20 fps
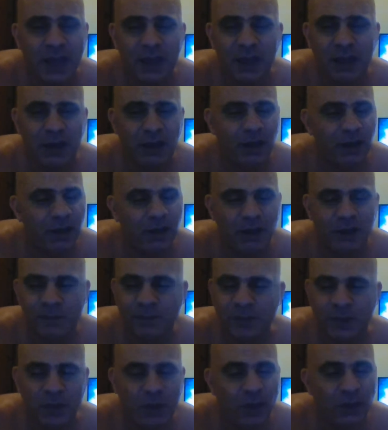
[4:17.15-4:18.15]
Oh,
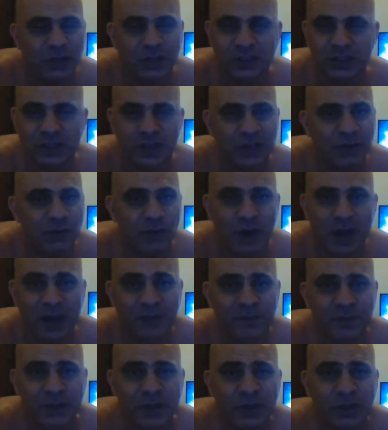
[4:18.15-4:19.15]
honestly, right.
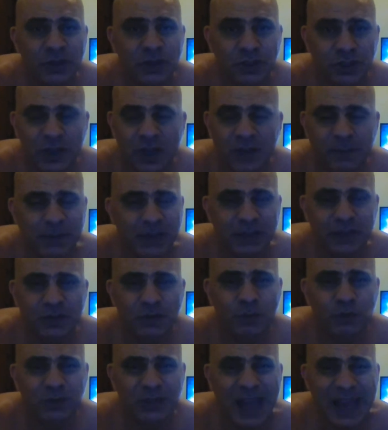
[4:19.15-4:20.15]

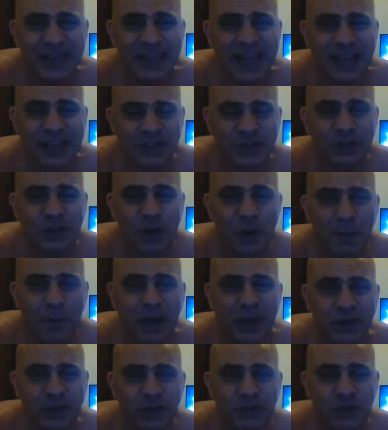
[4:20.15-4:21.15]
Danny hasn't got
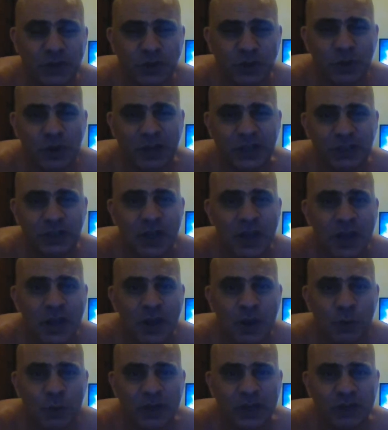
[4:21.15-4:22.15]
much of a choice
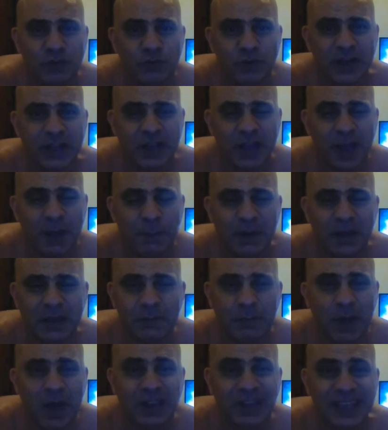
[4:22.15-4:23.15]
when it's recoupling,
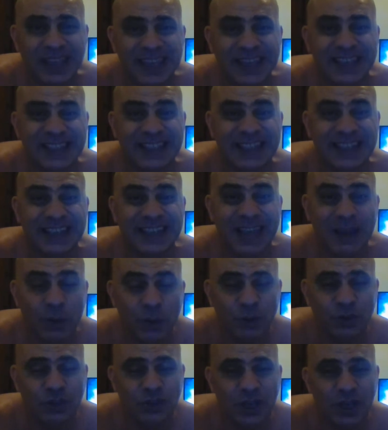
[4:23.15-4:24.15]
but I think it's the
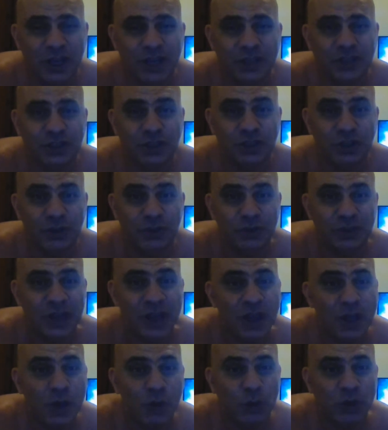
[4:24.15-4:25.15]
girl's turn to choose,
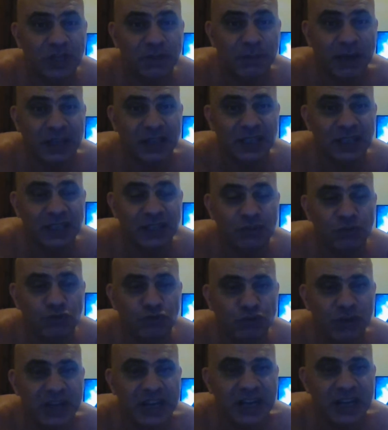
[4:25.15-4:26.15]
which makes things
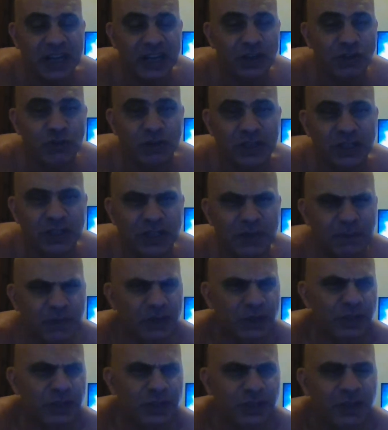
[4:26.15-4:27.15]
really interesting
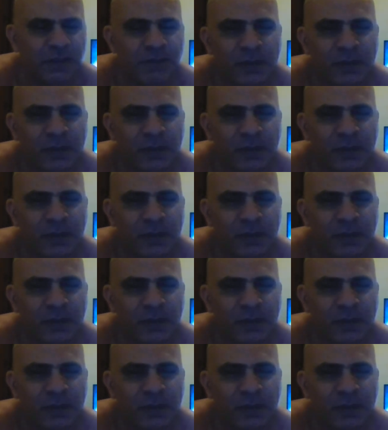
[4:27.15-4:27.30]
because